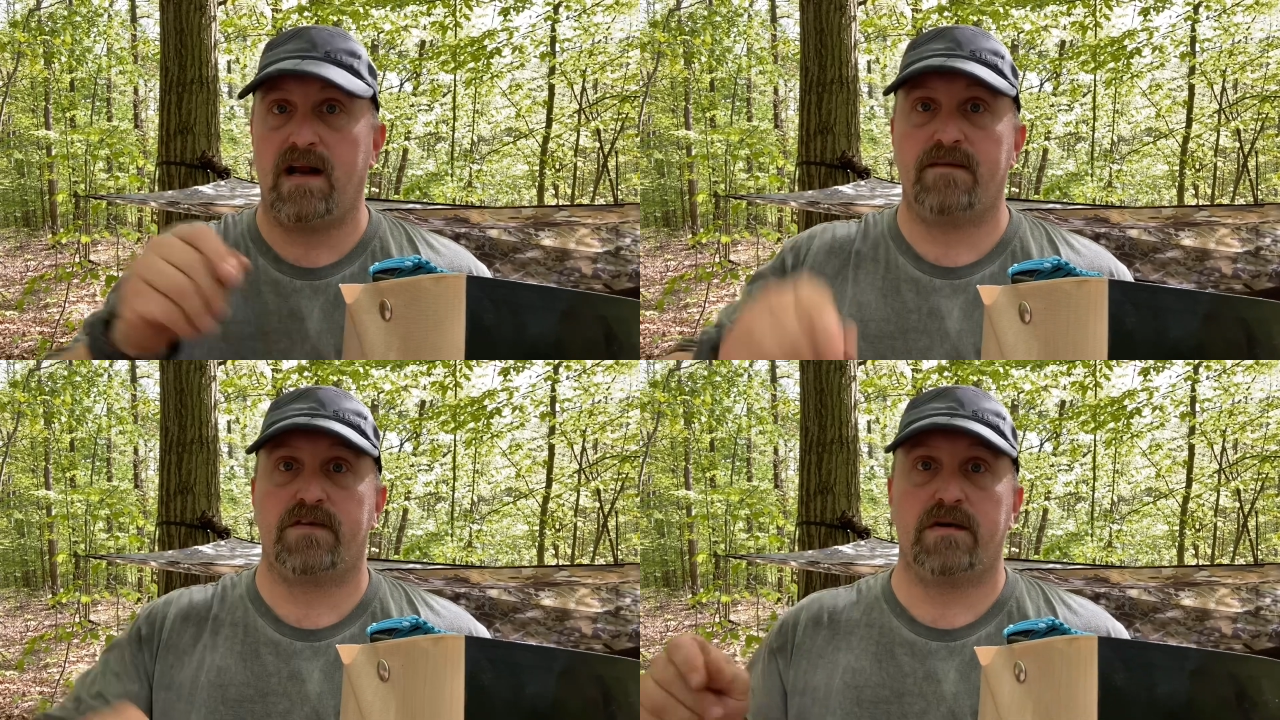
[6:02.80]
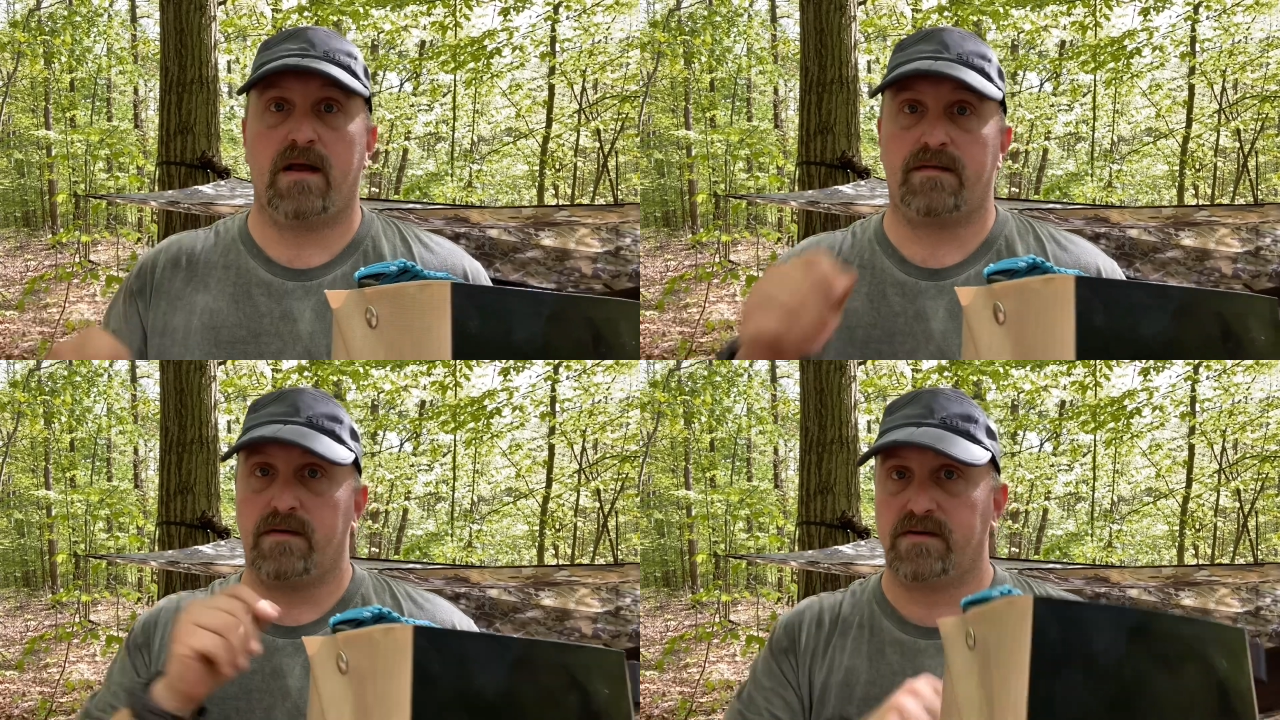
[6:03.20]
after
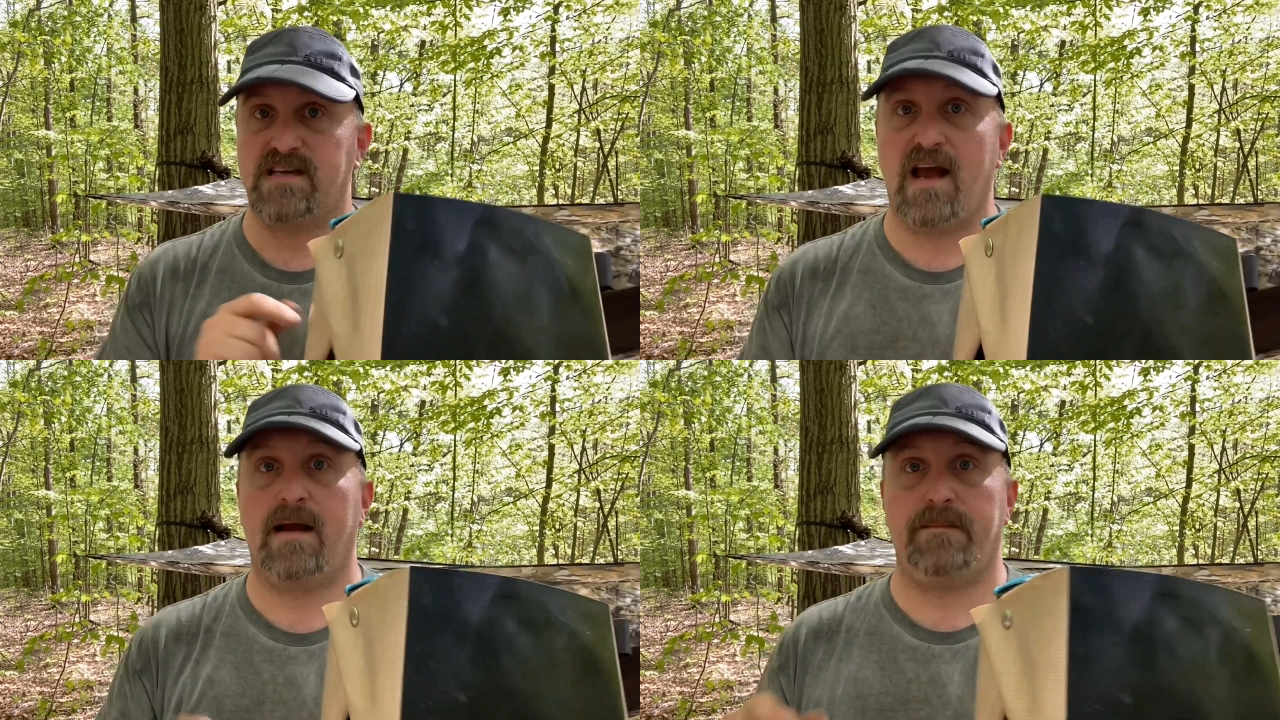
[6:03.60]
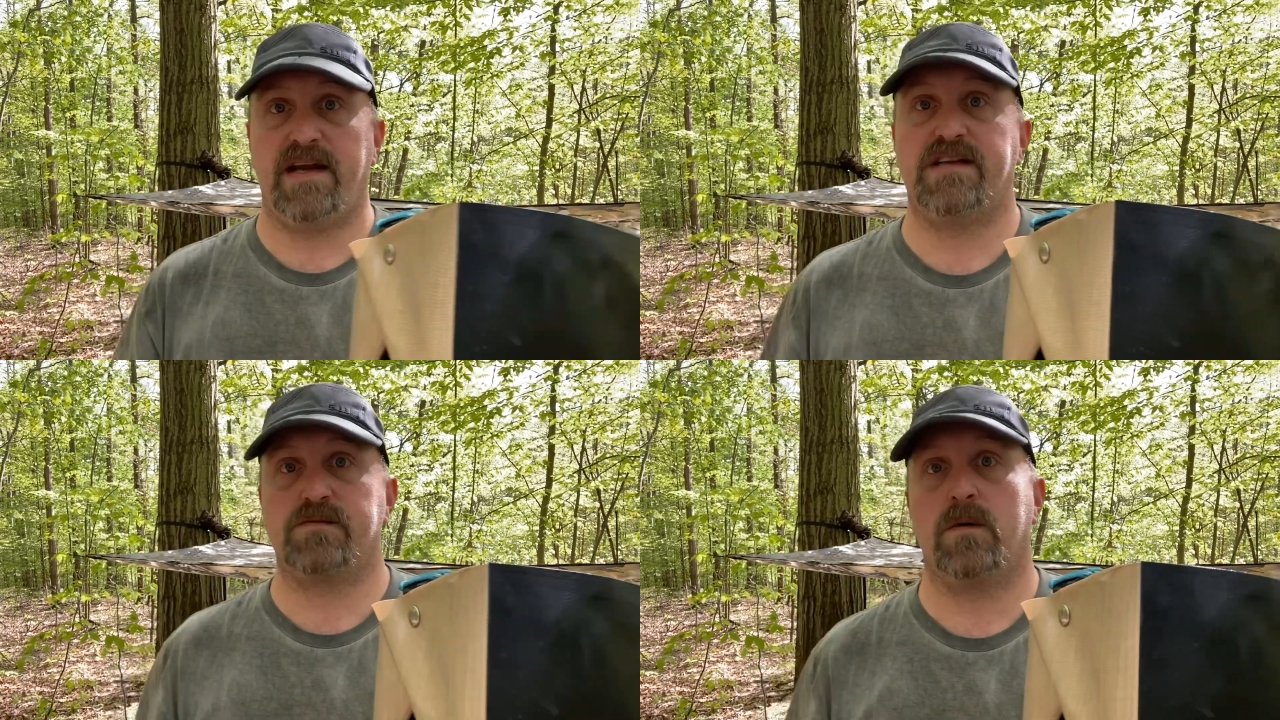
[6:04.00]
another, and timed
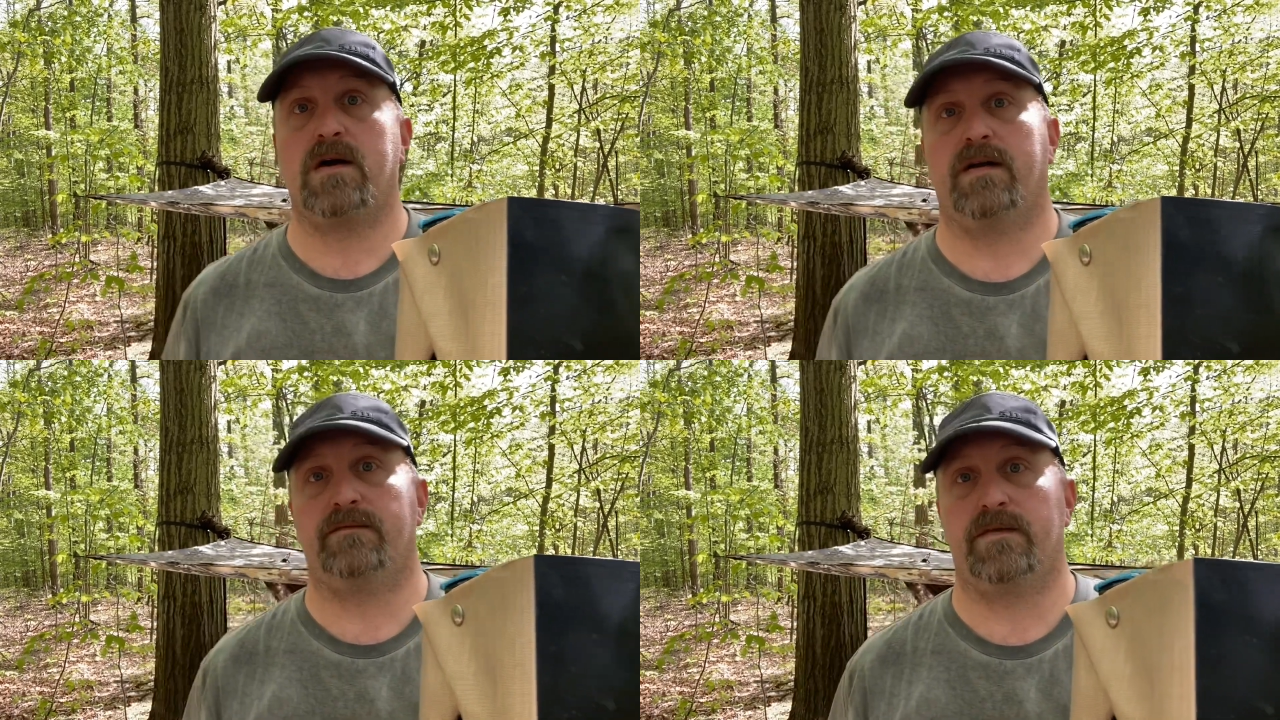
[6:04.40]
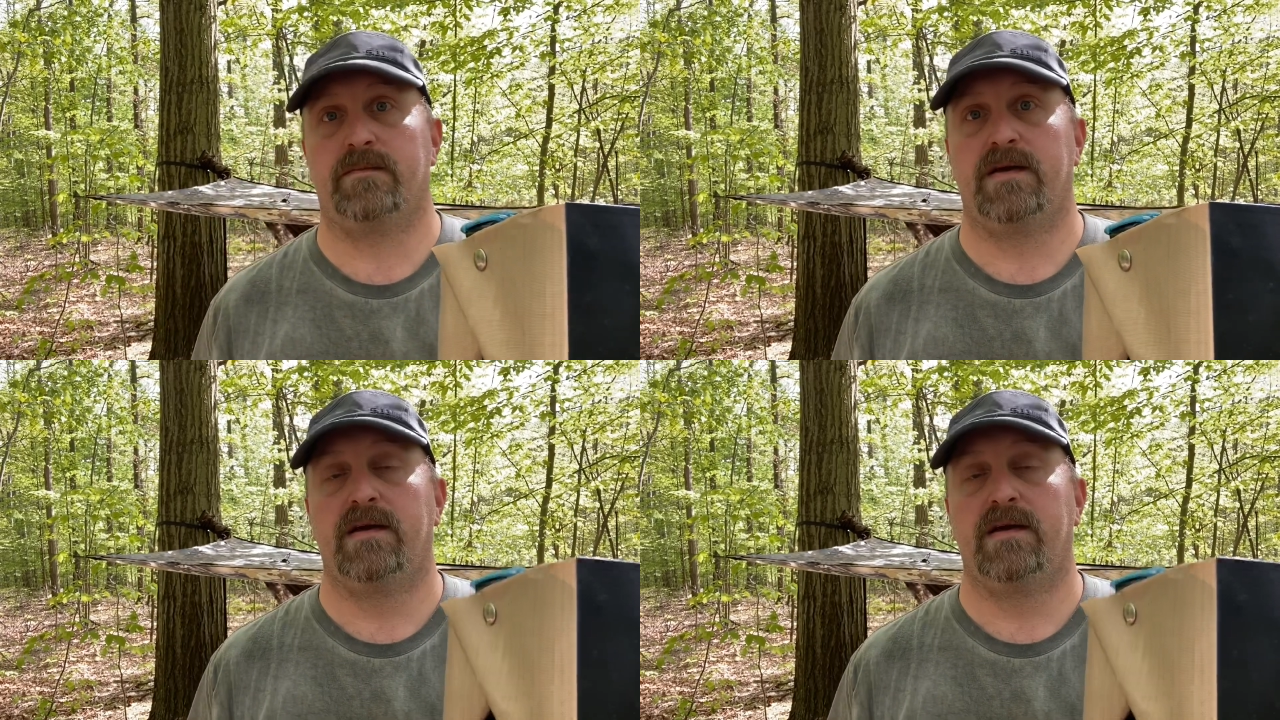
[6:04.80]
each one of them.